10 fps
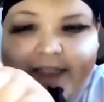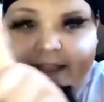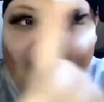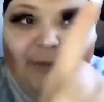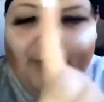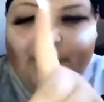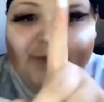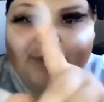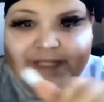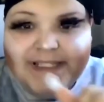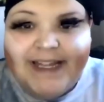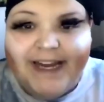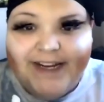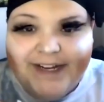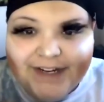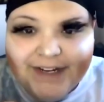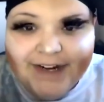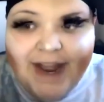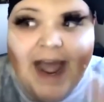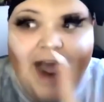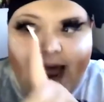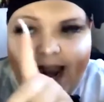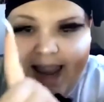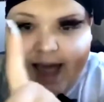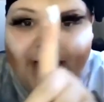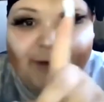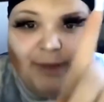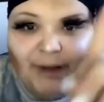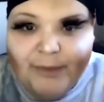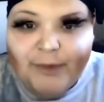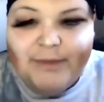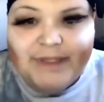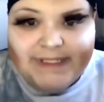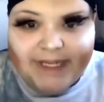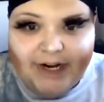A lot of people will be scared here. A lot of people will be